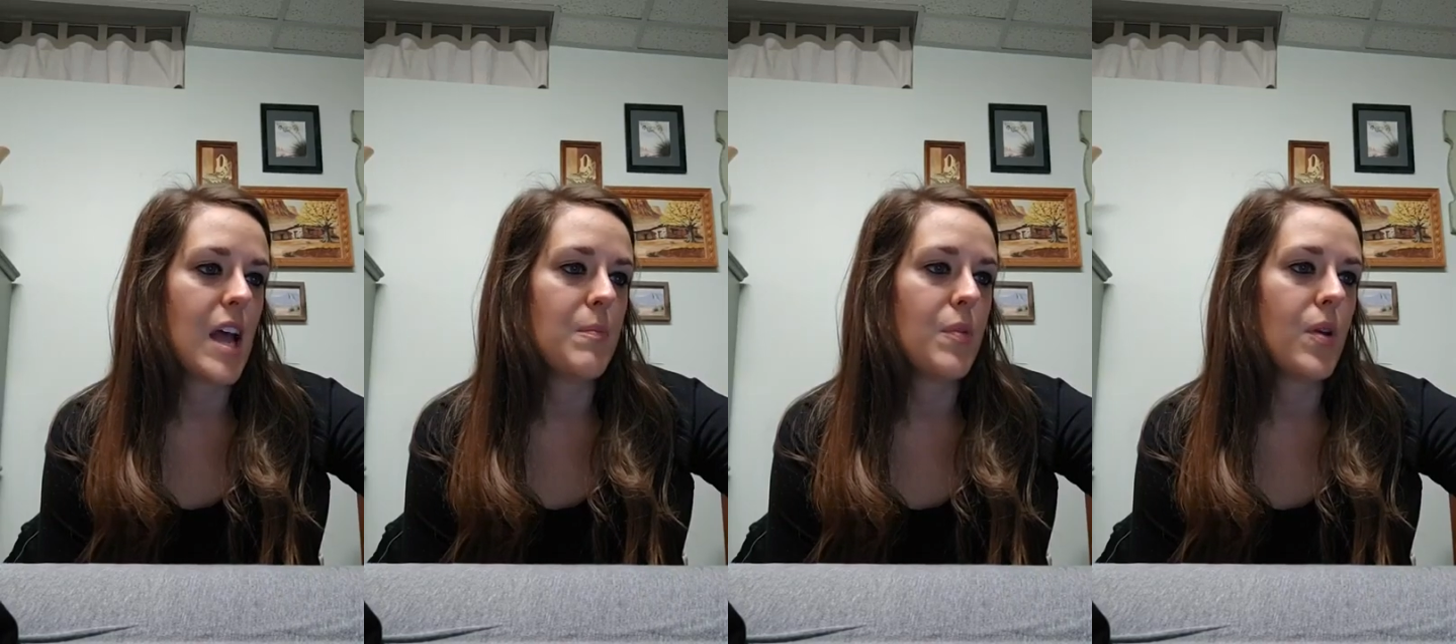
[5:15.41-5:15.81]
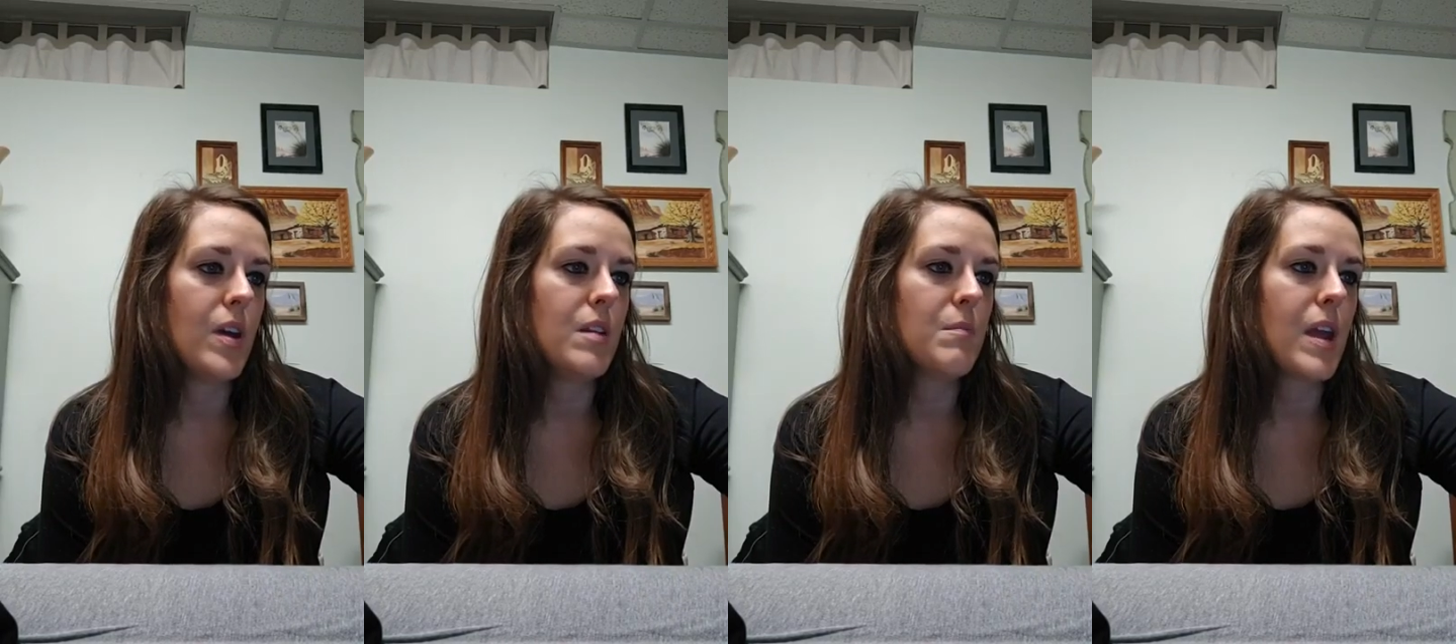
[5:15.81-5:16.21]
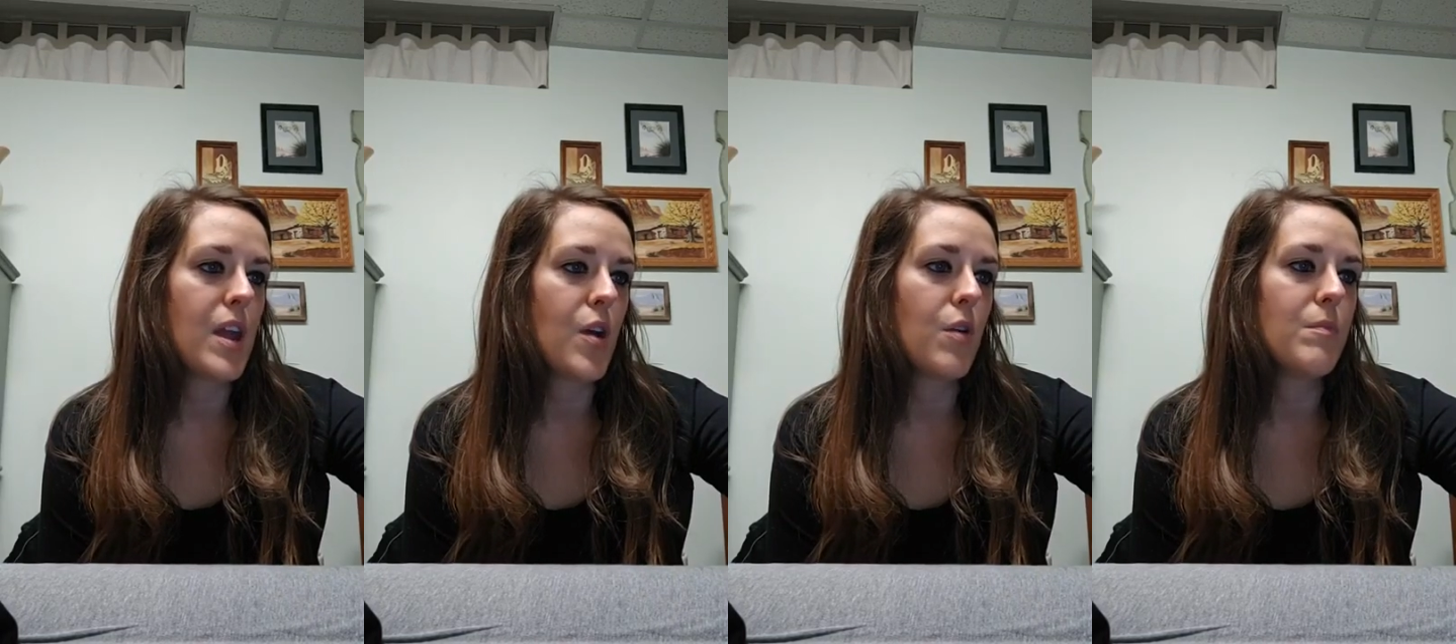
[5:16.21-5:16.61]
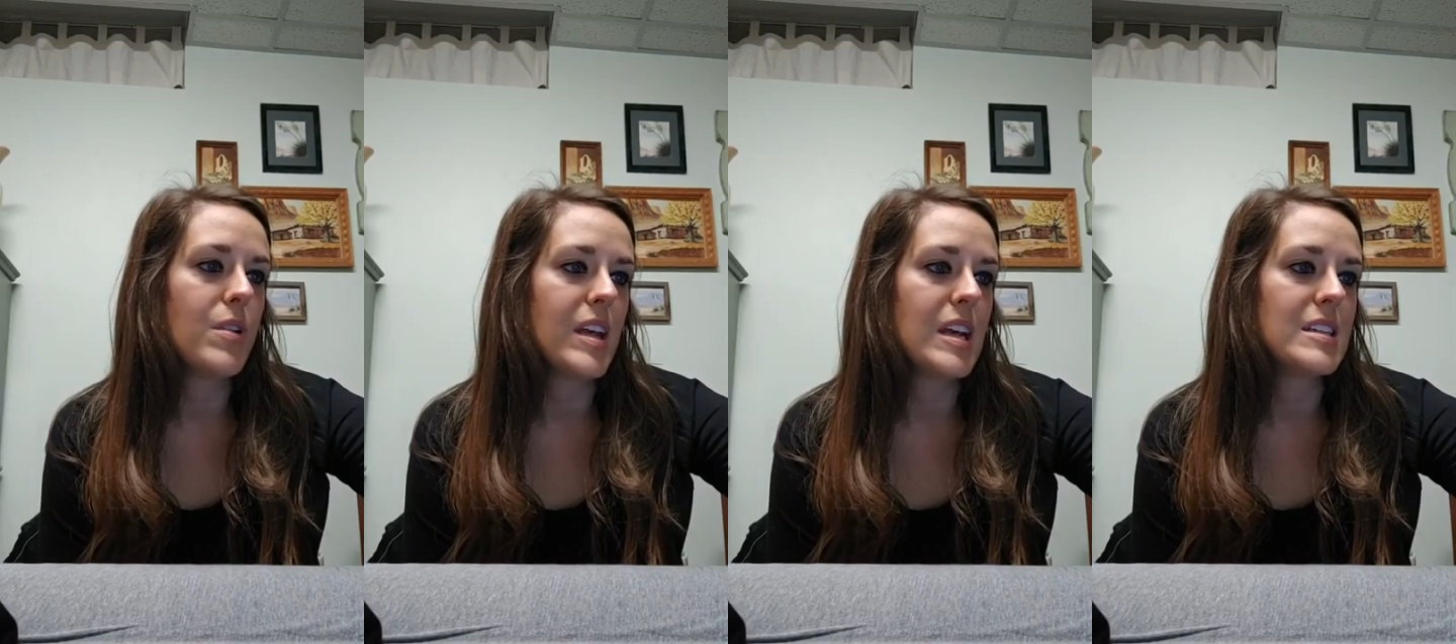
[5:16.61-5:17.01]
I put my own
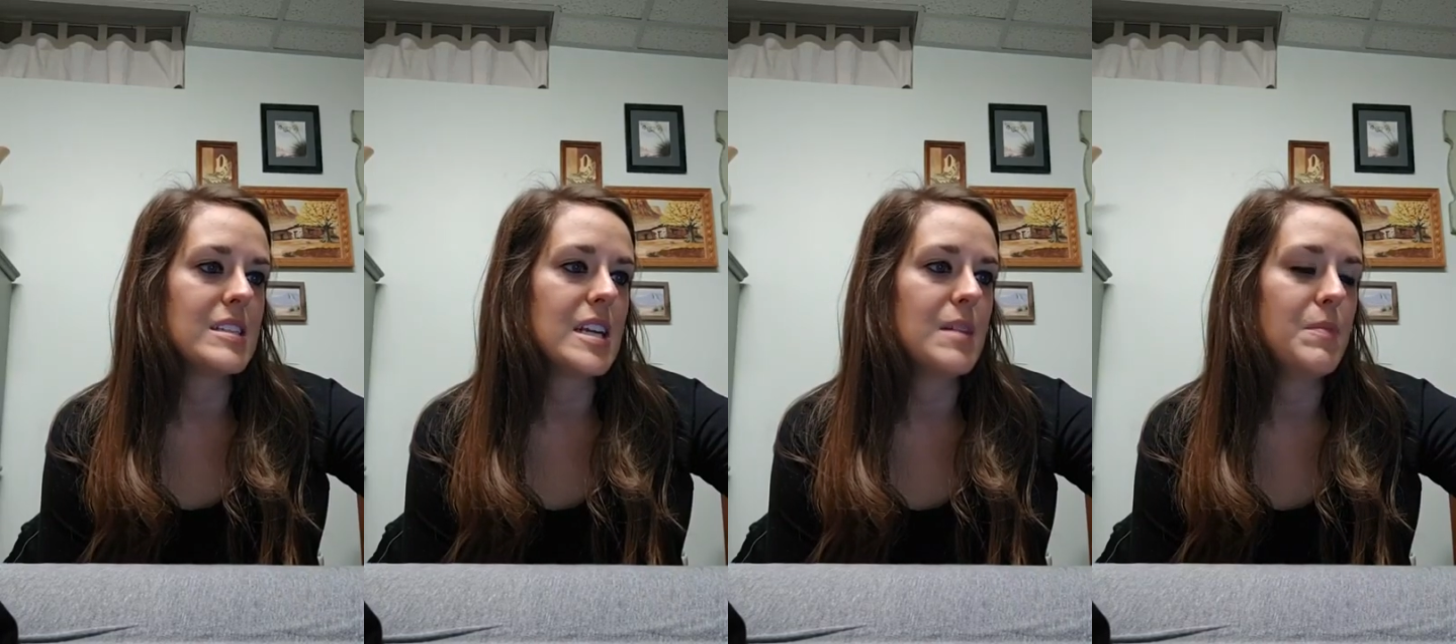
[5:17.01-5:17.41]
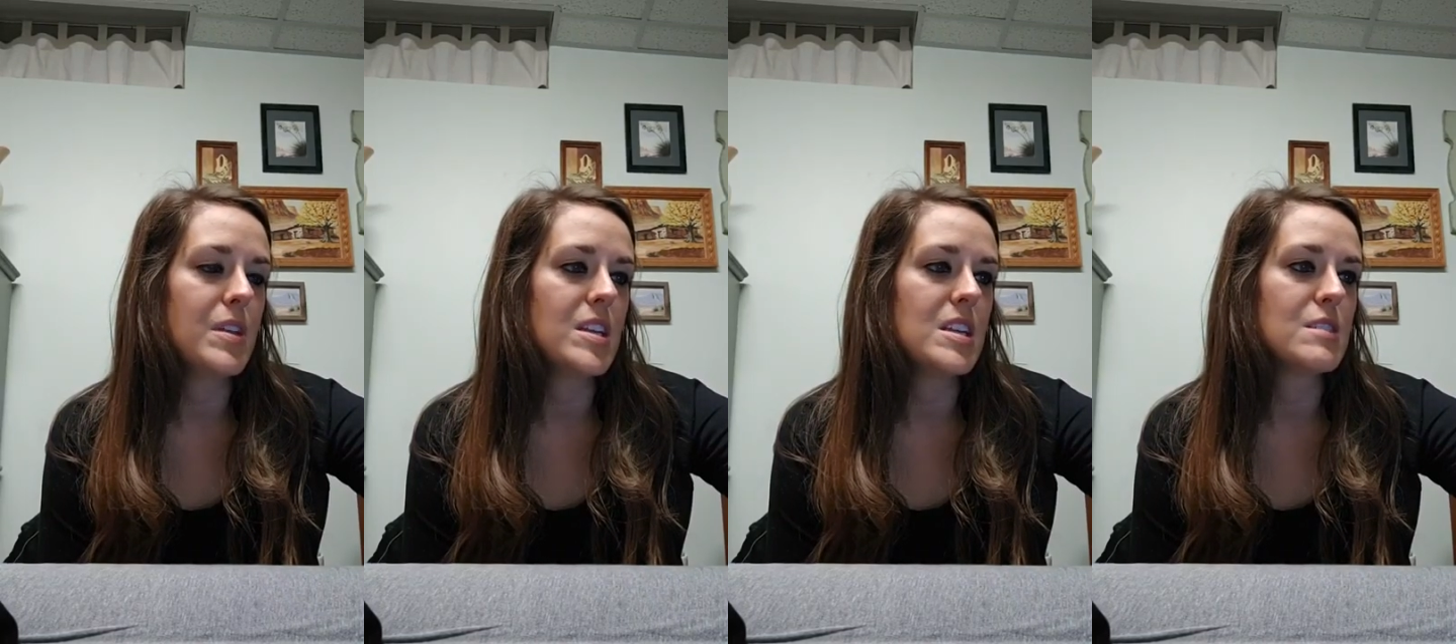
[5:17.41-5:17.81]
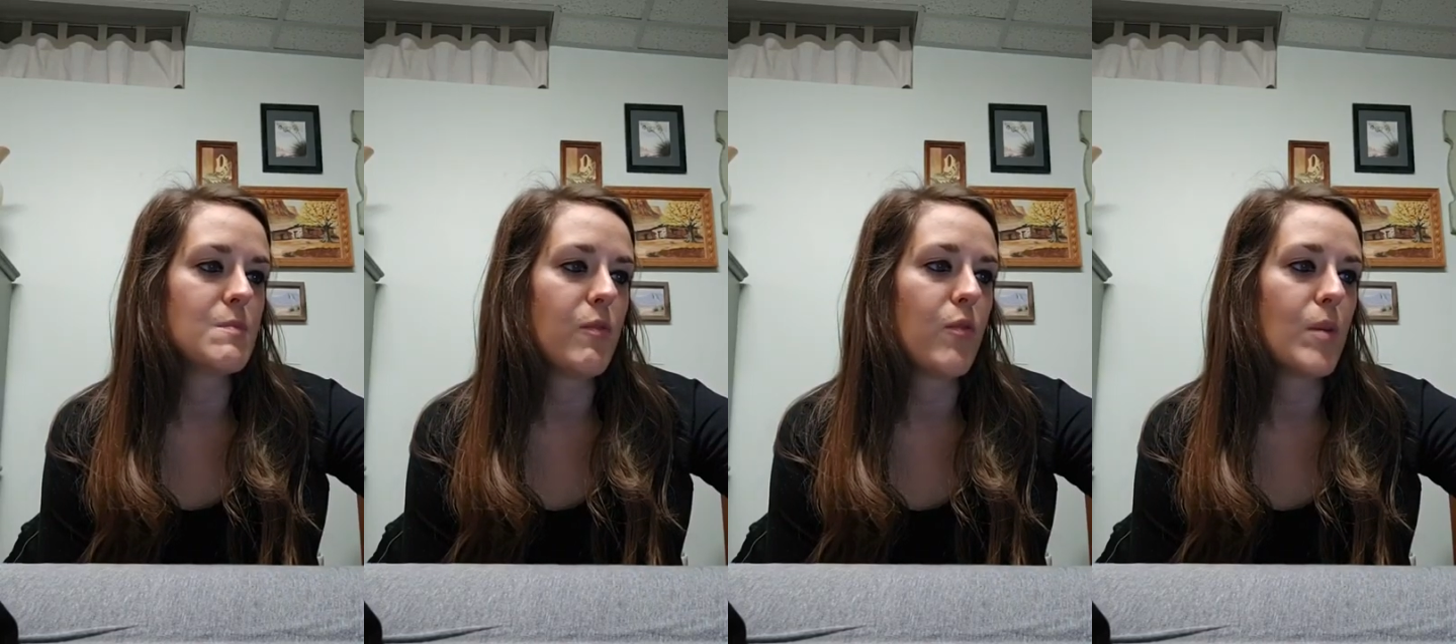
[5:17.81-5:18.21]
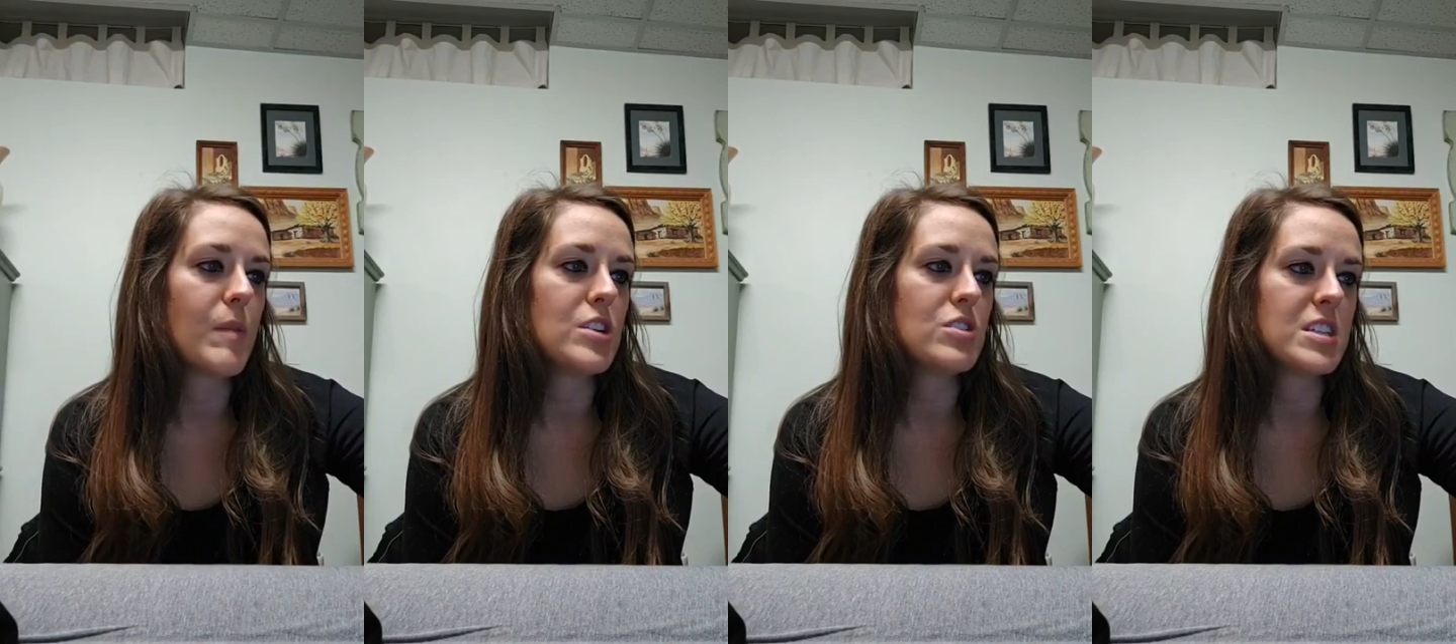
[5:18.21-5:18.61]
plans and abilities before
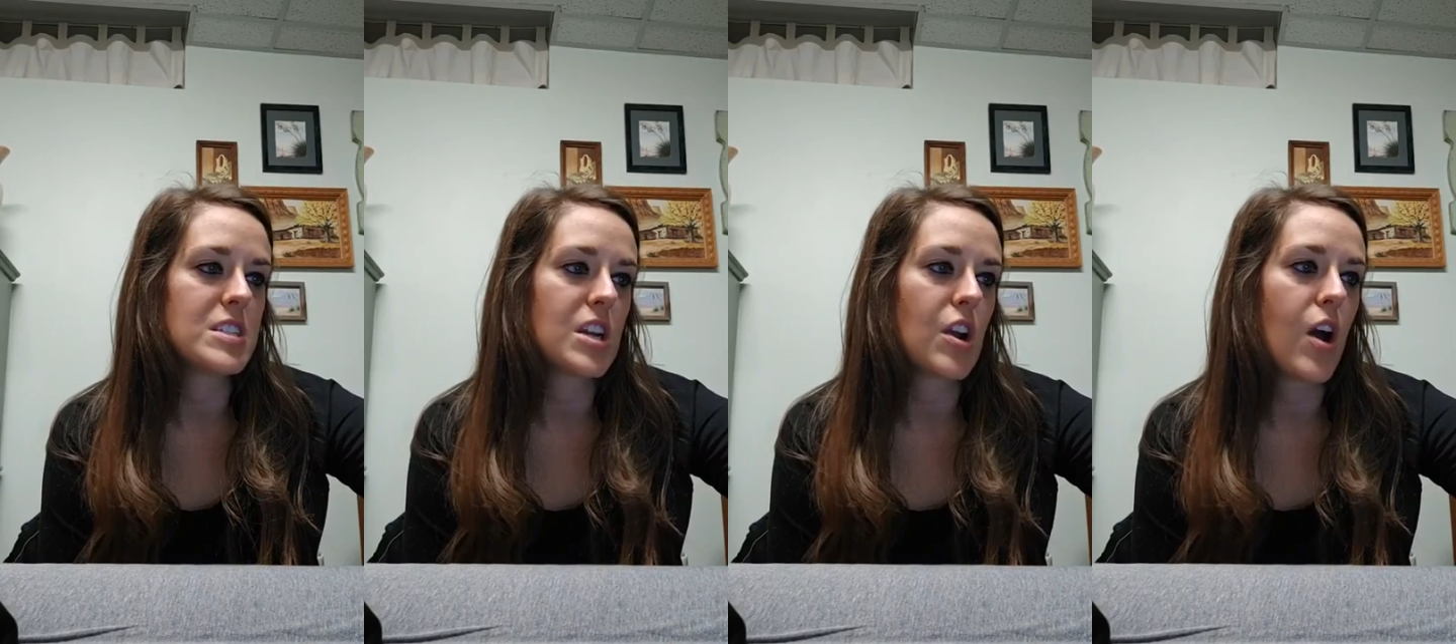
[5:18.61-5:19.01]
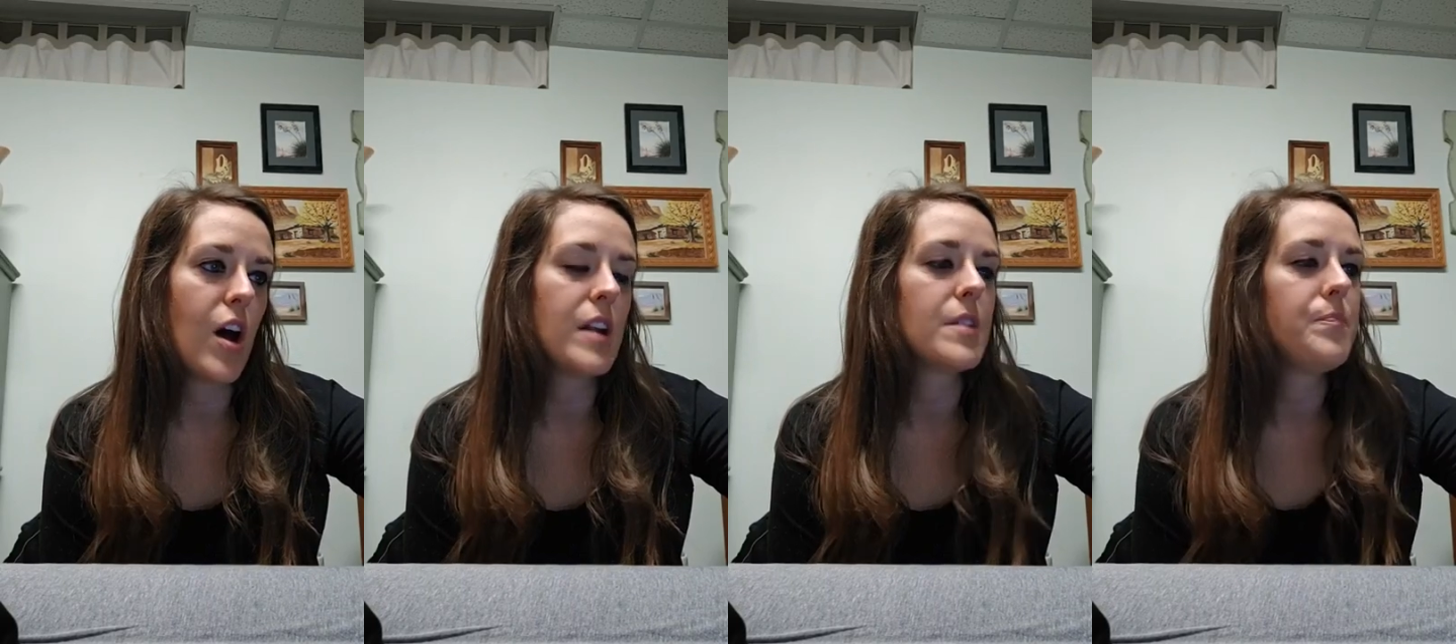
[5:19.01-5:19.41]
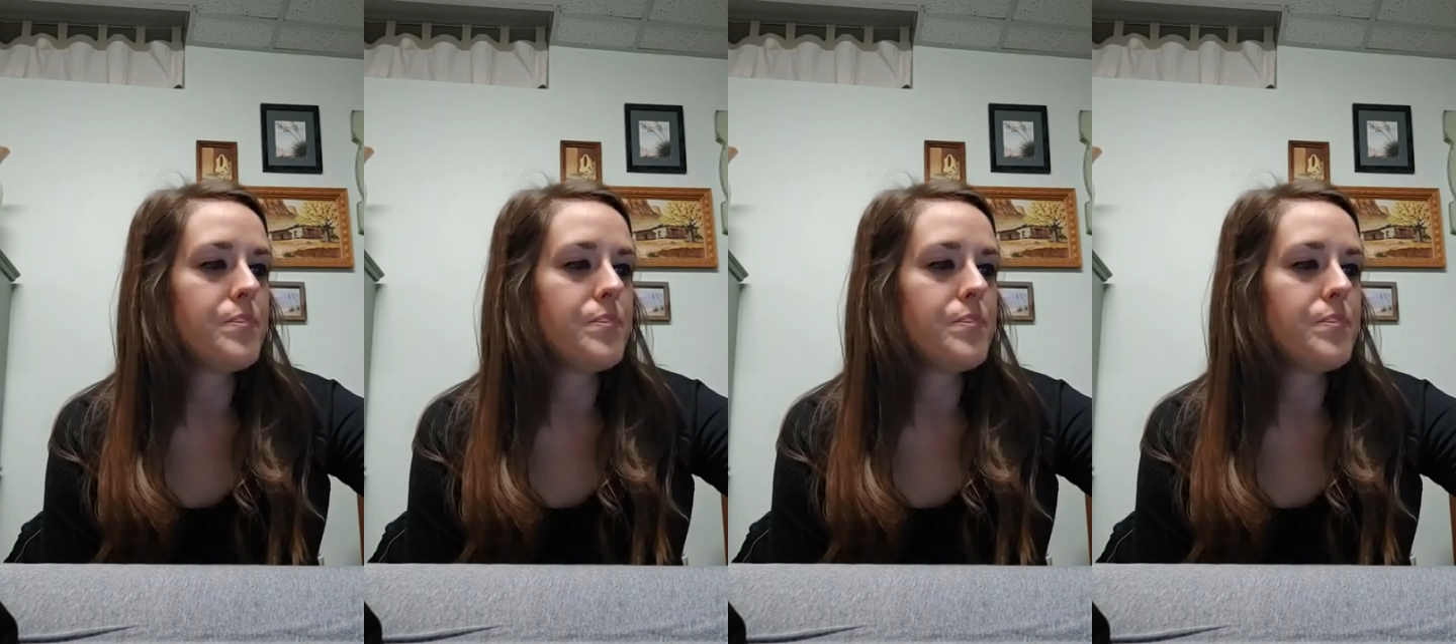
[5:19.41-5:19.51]
my trust in God.